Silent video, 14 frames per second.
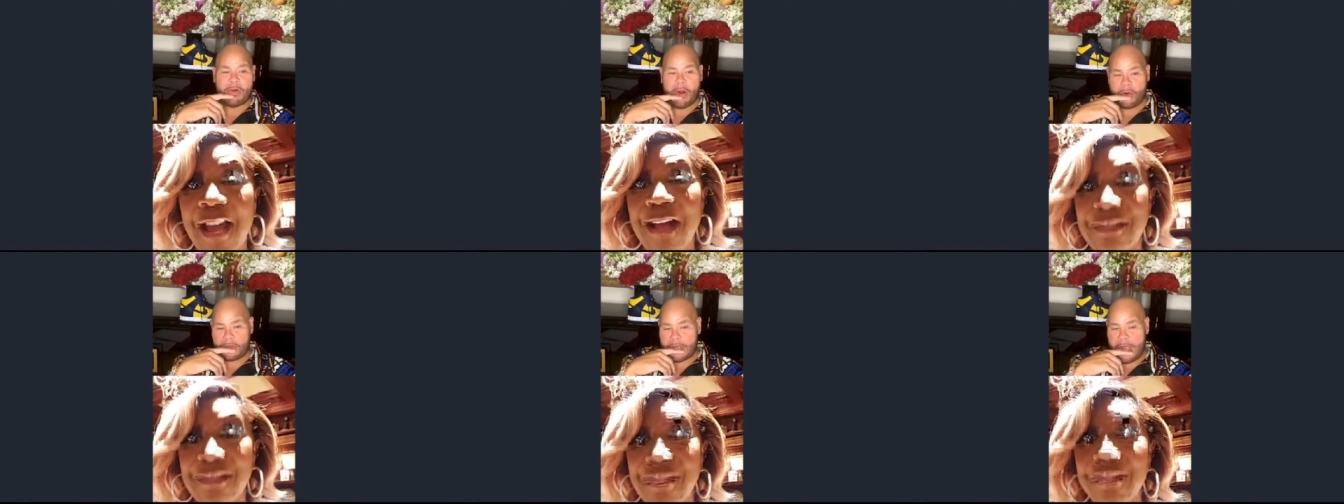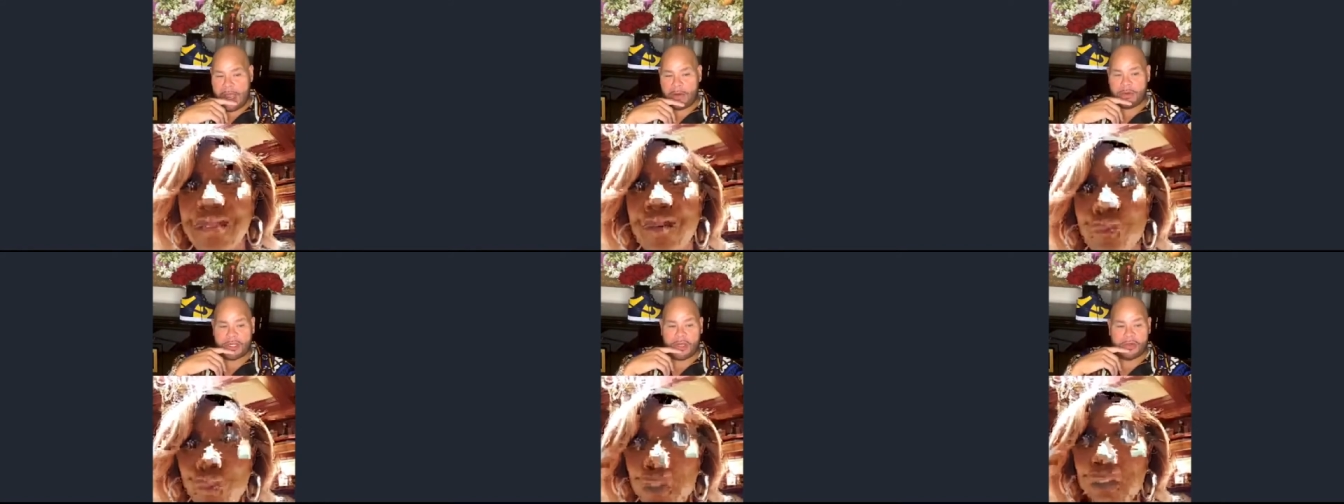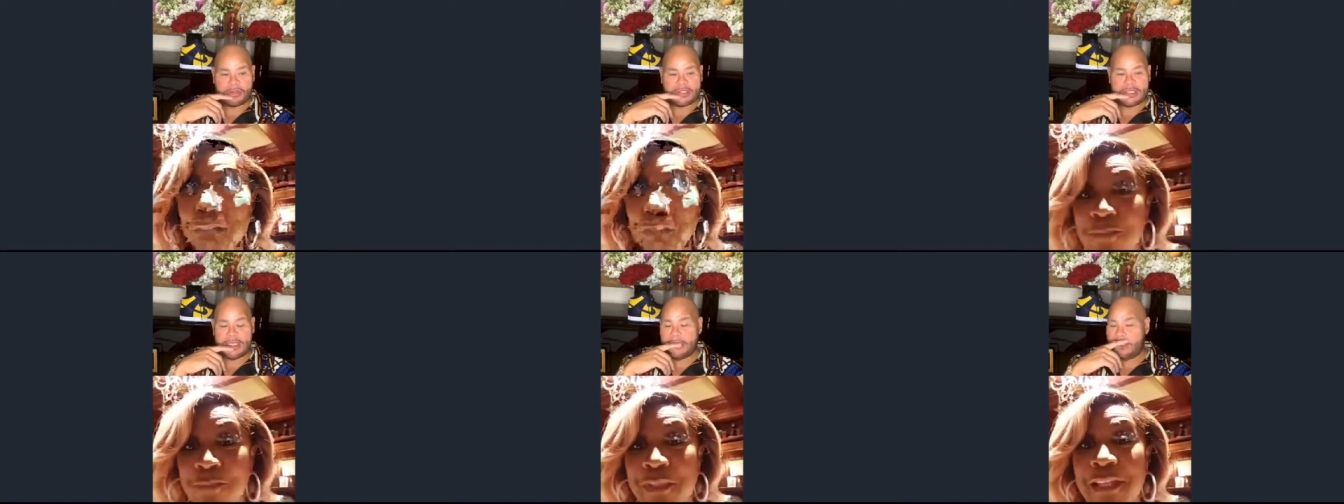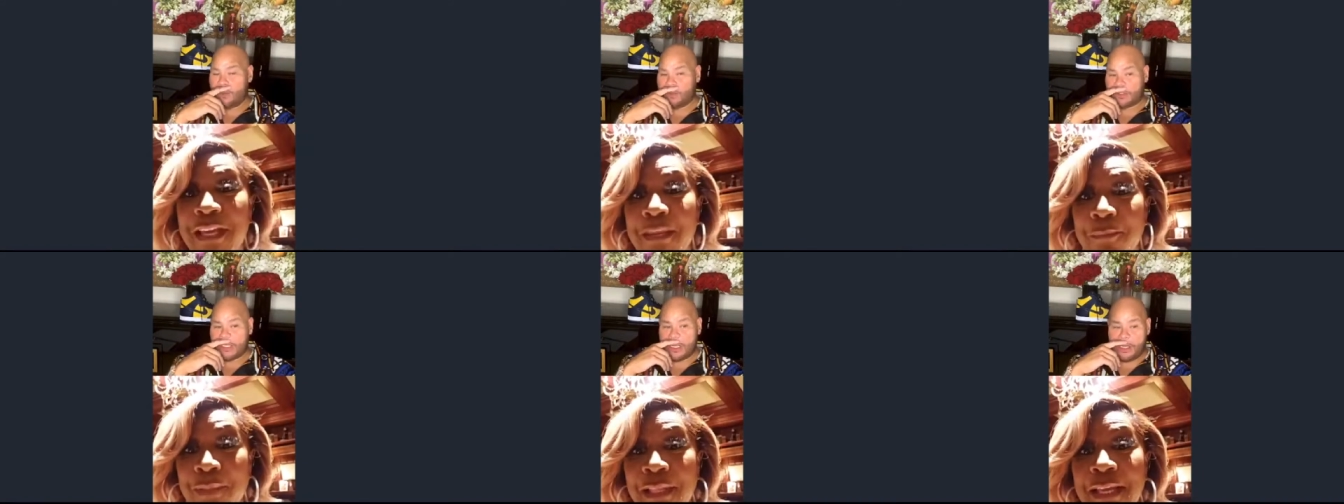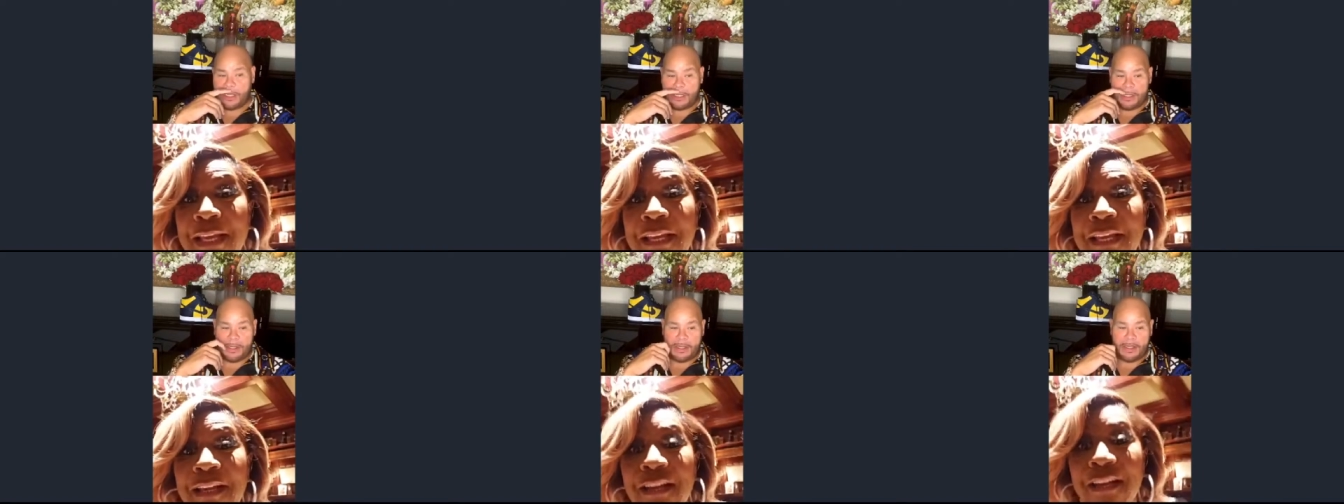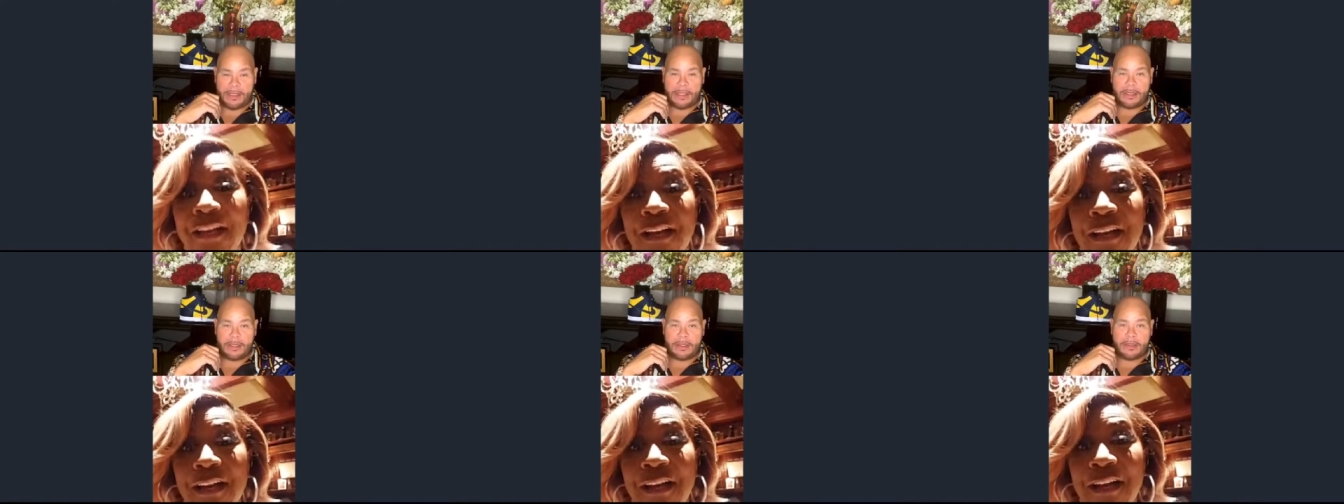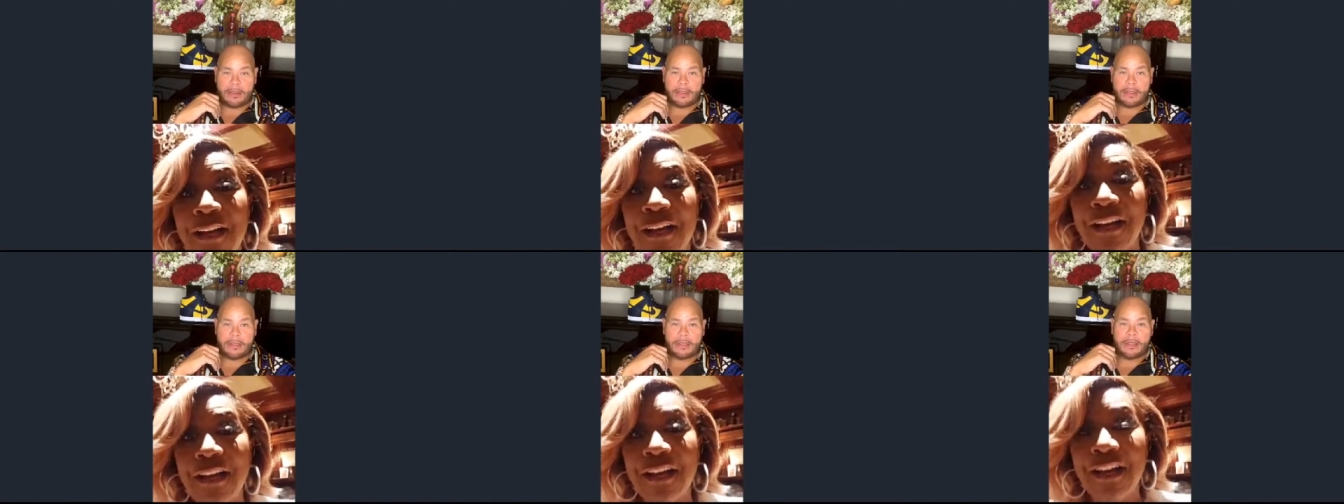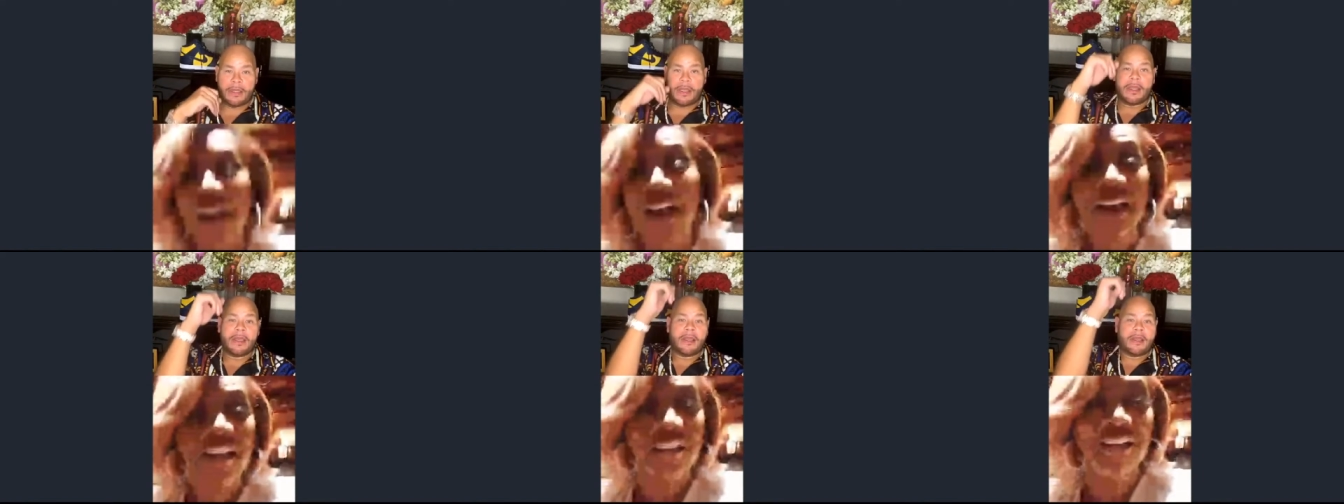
you see that watch, bling bling. Huh?